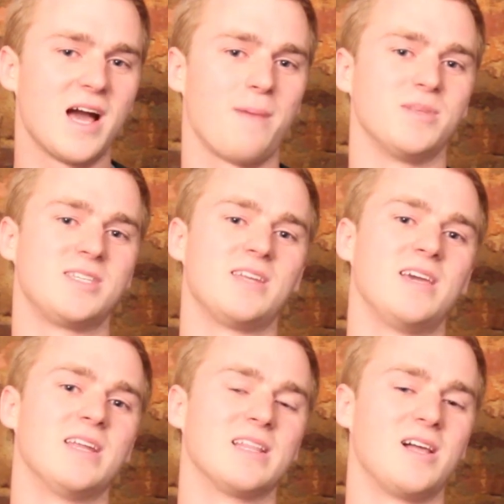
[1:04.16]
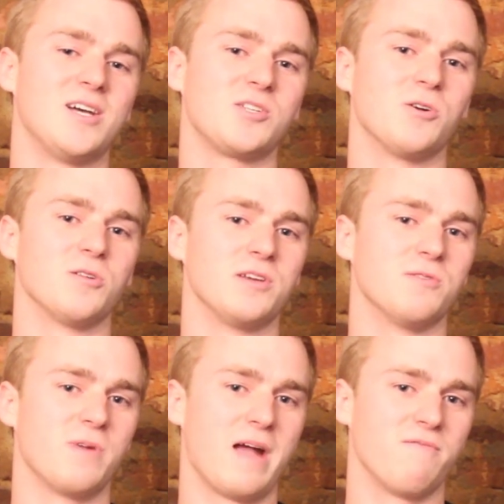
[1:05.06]
Coppin State and lost early
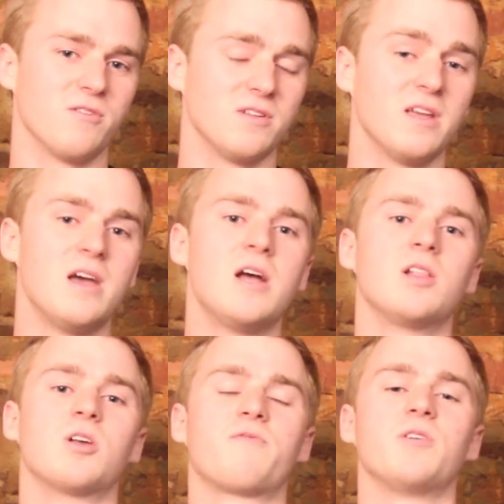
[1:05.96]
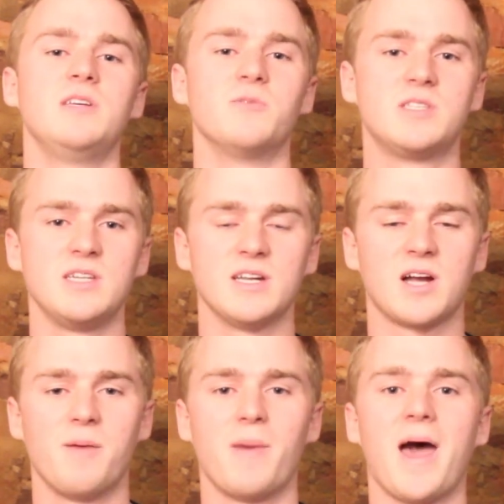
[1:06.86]
to Radford. Look for U N C to
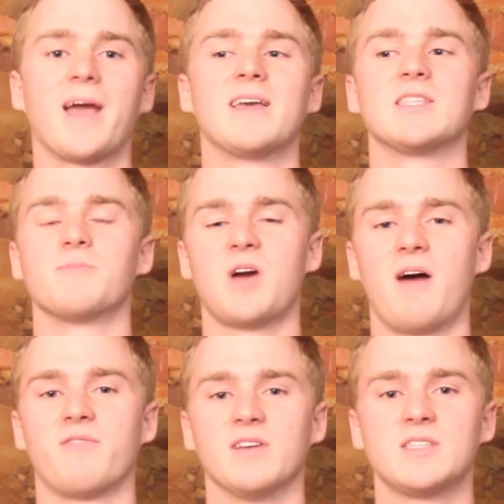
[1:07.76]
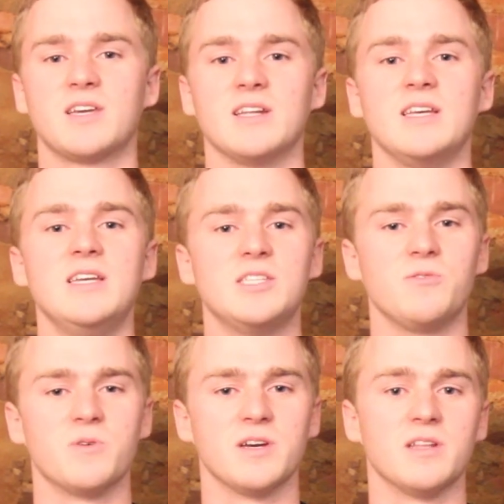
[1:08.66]
come back, get some confidence, get an
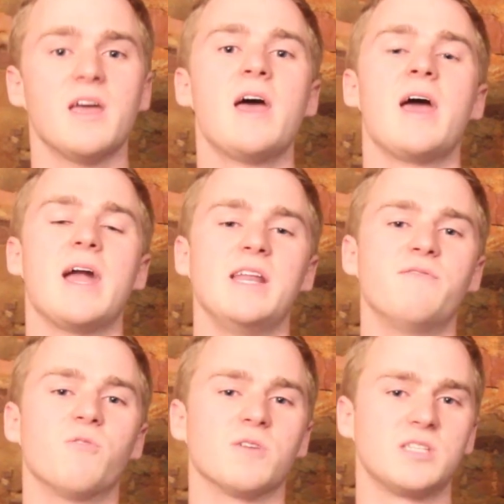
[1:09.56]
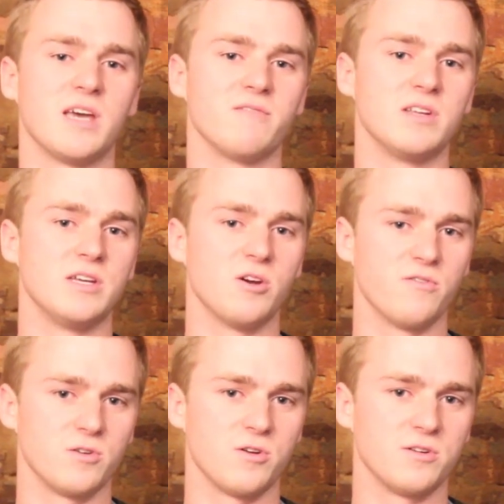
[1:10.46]
easy win, eighty-four to seventy
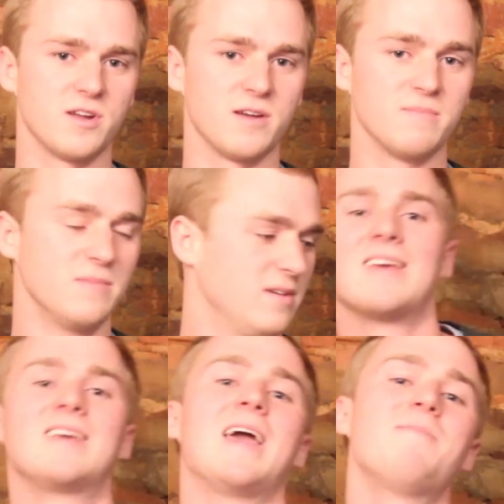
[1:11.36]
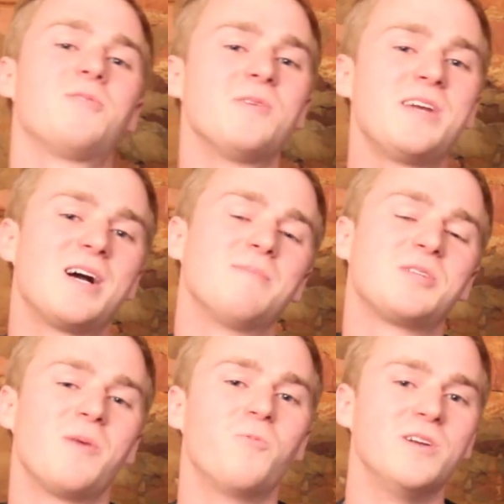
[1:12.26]
over Notre Dame. Game three
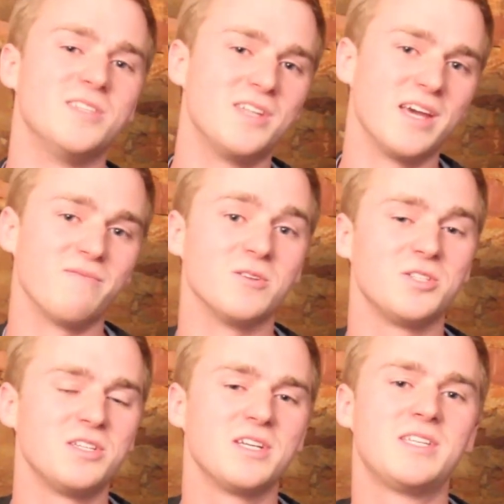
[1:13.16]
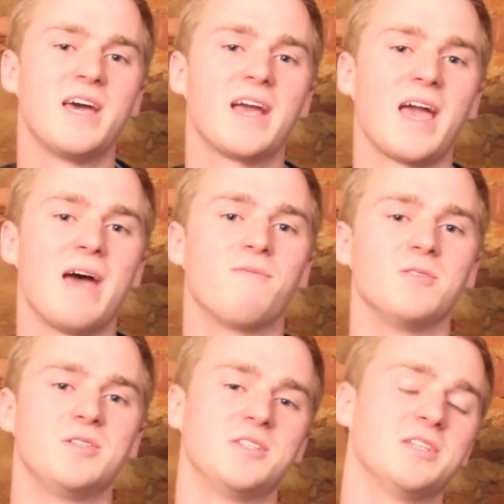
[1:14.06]
comes on Wednesday, Virginia Tech at
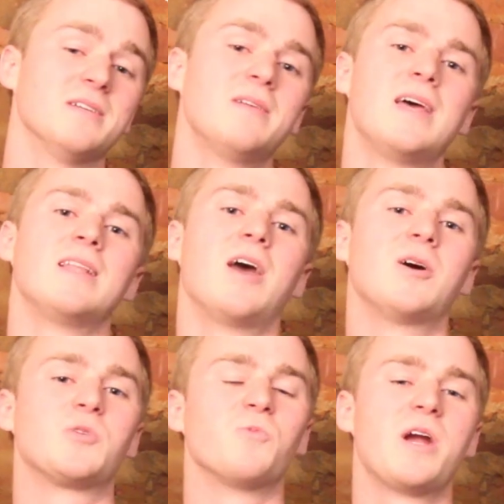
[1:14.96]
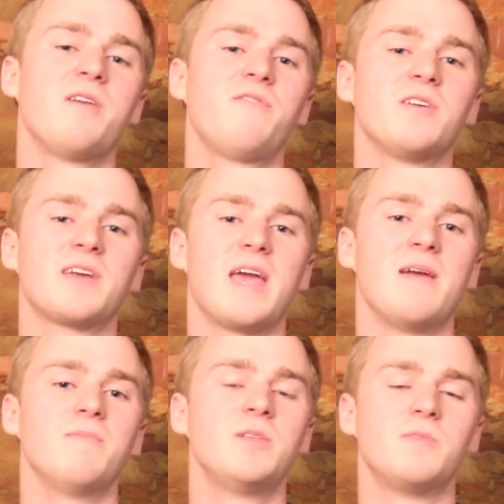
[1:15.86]
Virginia. Now it's rare for a
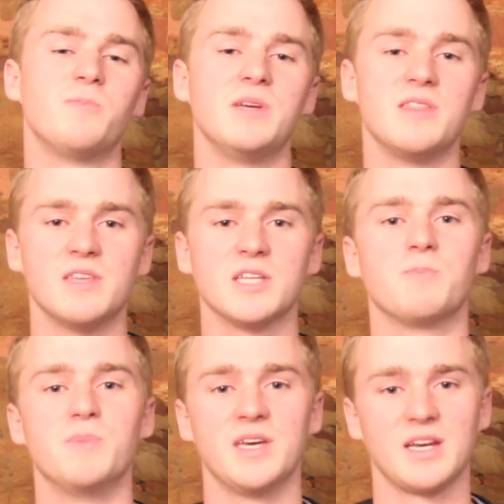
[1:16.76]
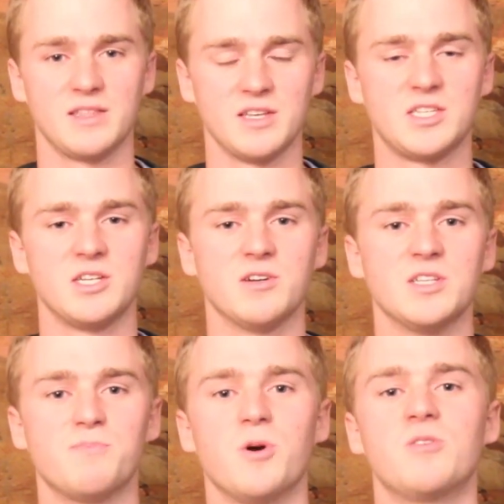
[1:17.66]
game to be this big in this
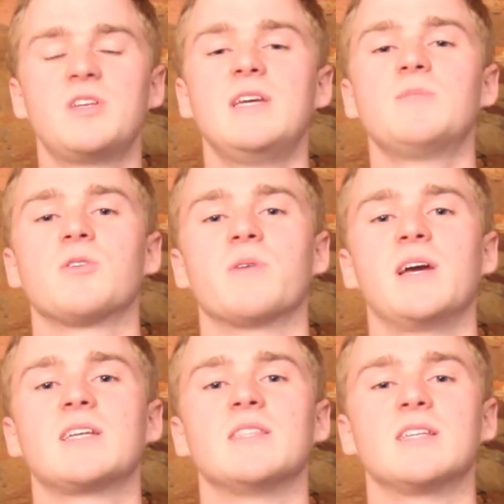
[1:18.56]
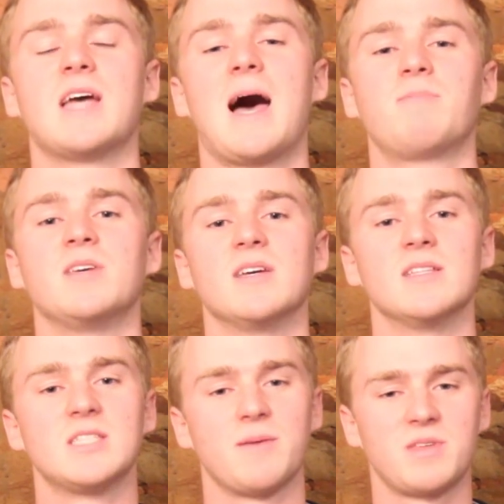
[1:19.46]
series. Both teams are ranked in the top
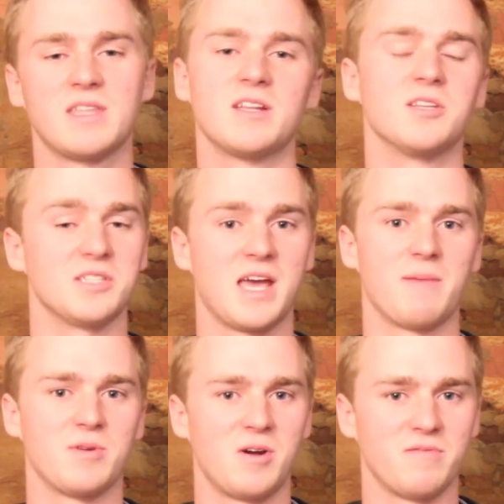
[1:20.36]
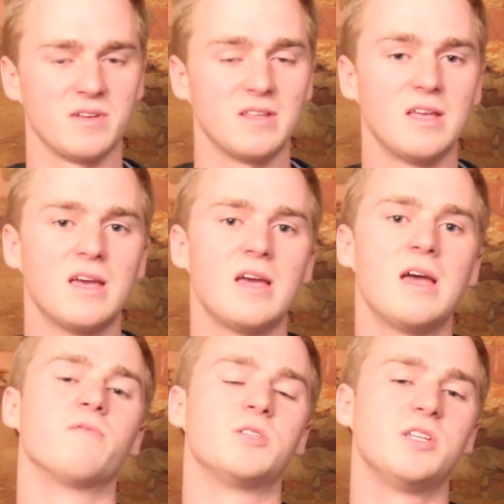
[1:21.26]
ten, something that doesn't happen often.
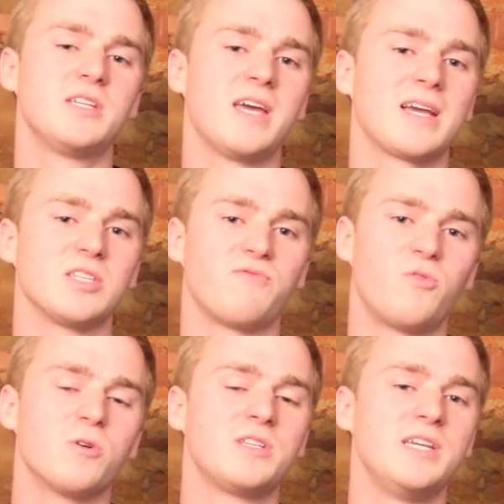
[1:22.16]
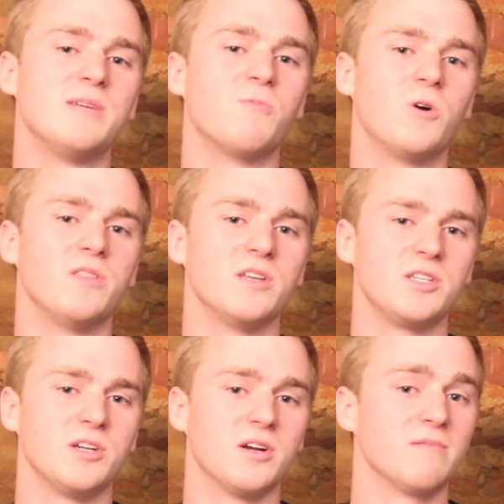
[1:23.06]
Virginia Tech is fourteen and one
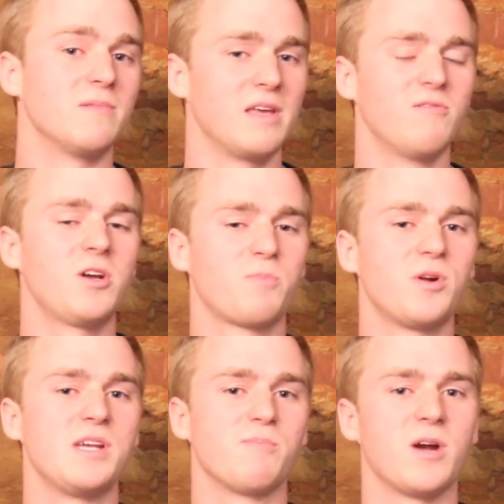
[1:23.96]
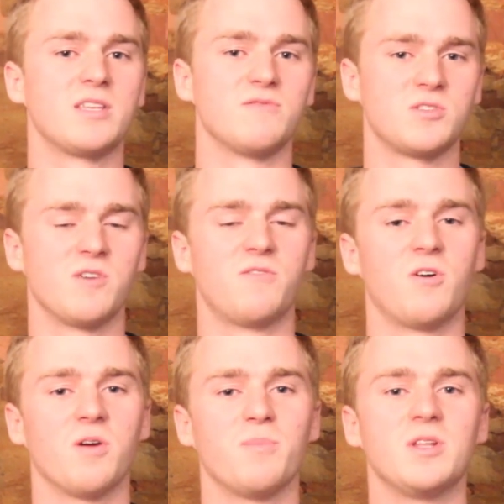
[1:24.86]
this year. They've looked pretty impressive so
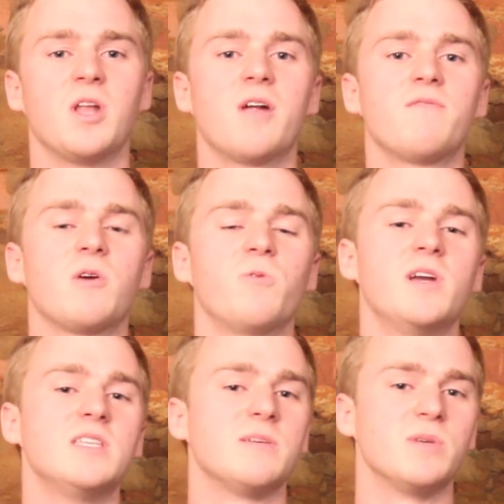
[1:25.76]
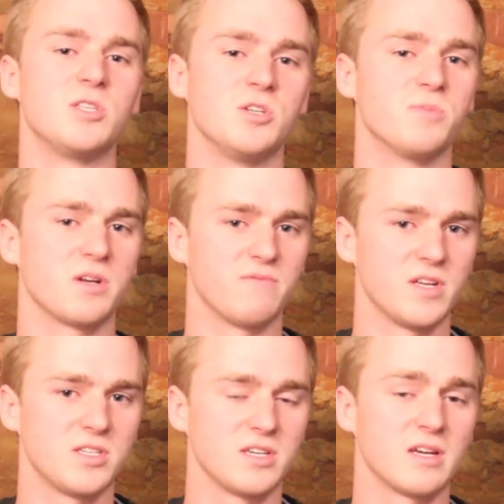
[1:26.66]
far, but none of their wins have been super
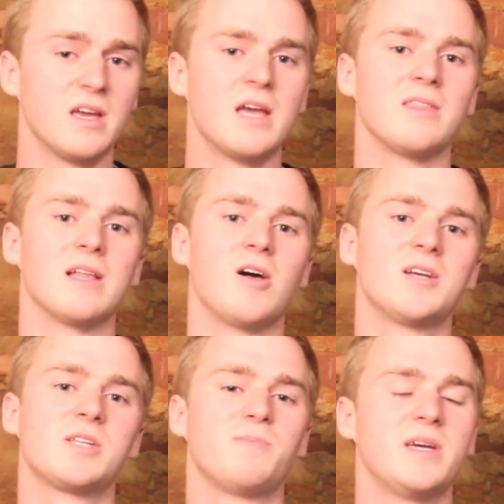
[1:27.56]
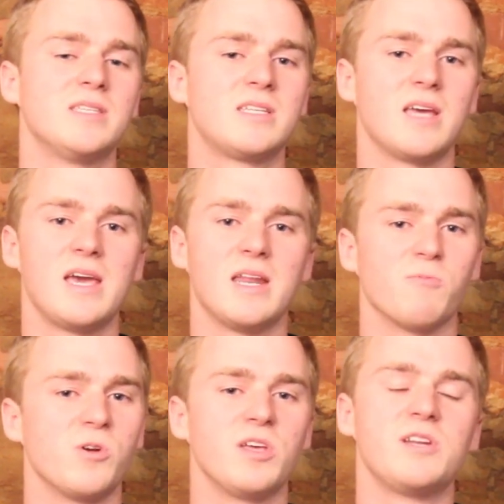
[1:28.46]
convincing. They lost to Penn State
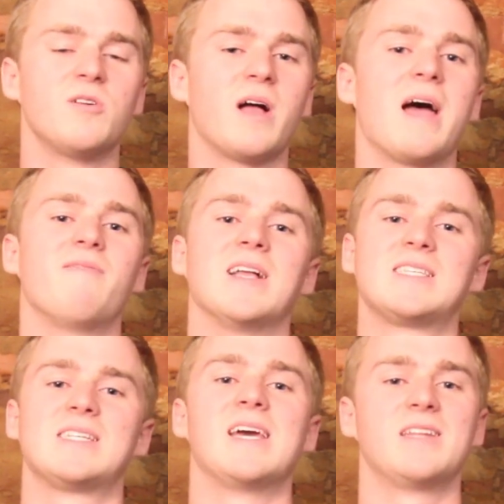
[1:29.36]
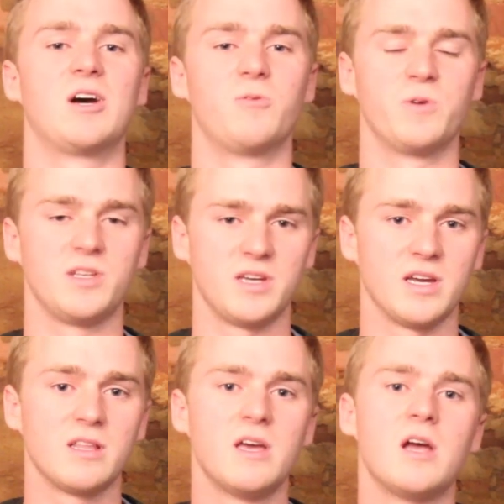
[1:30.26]
and really don't have that standout win
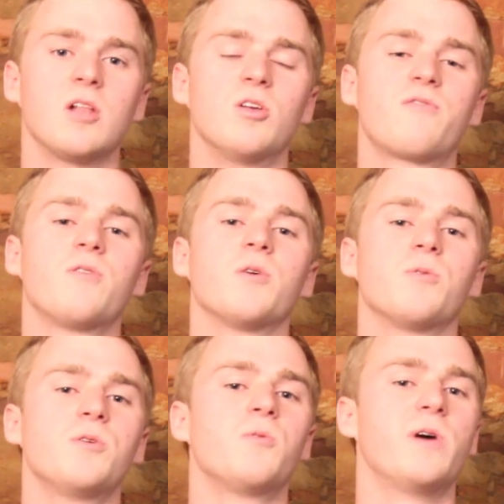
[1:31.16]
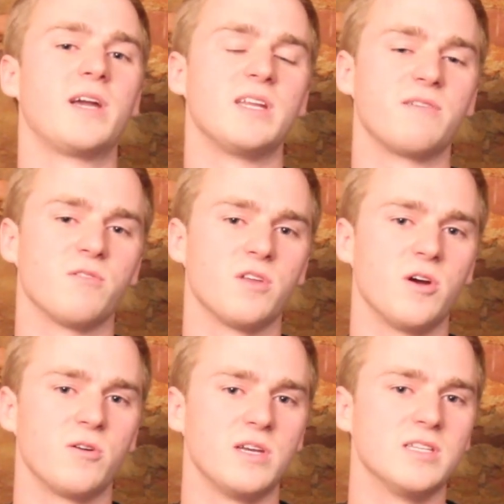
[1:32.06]
yet. Look for a rude awakening for the
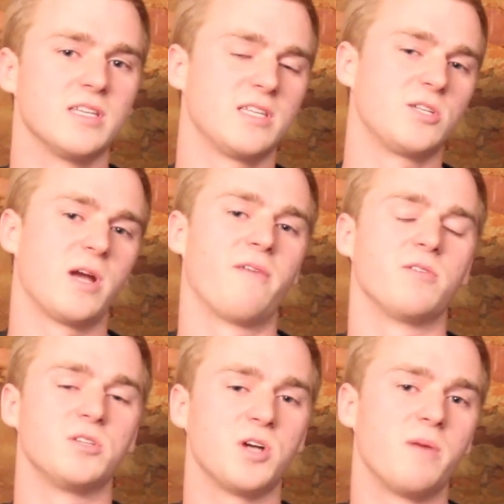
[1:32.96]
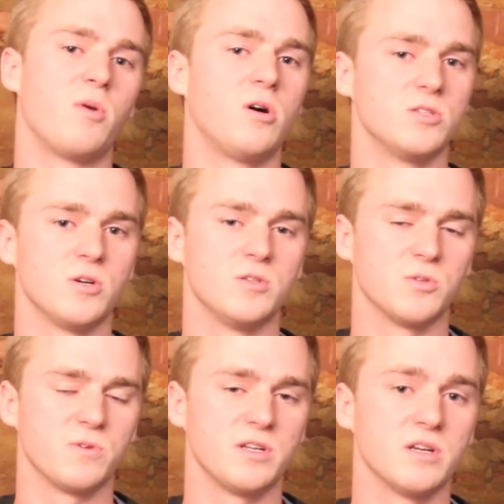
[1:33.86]
Hokies as they travel to John Paul Jones
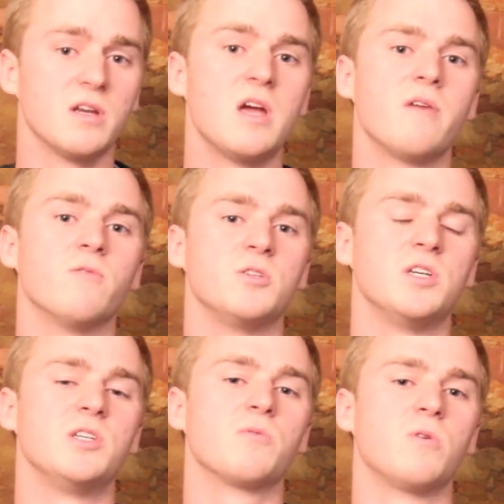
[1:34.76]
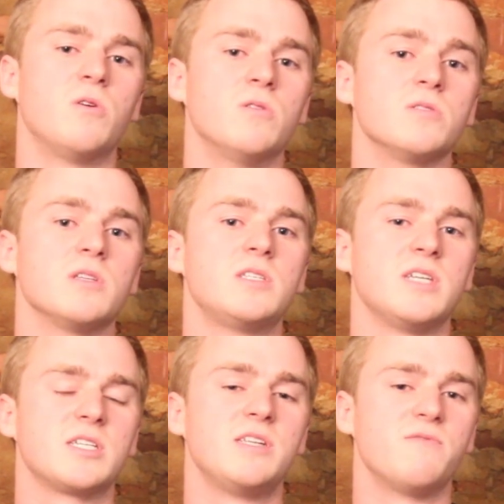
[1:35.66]
Arena. Virginia rolls
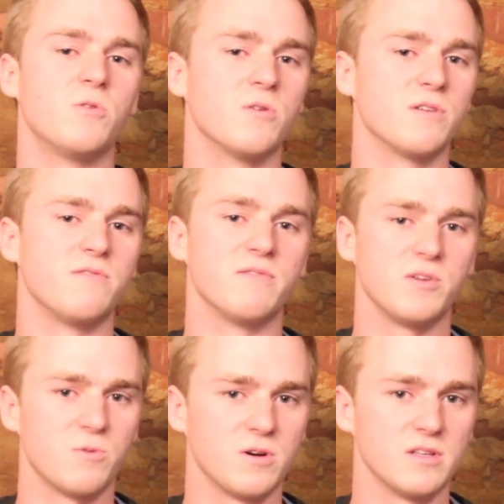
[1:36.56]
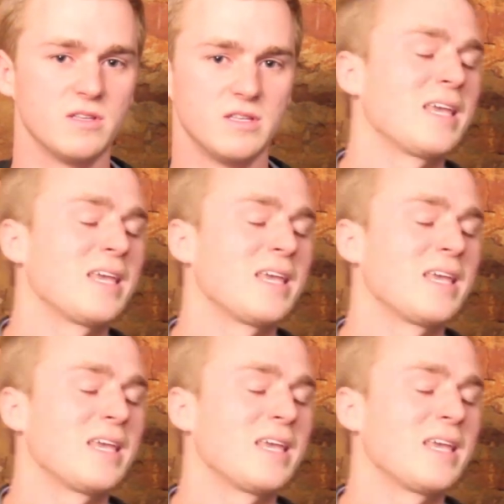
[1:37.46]
sixty-four to fifty-one.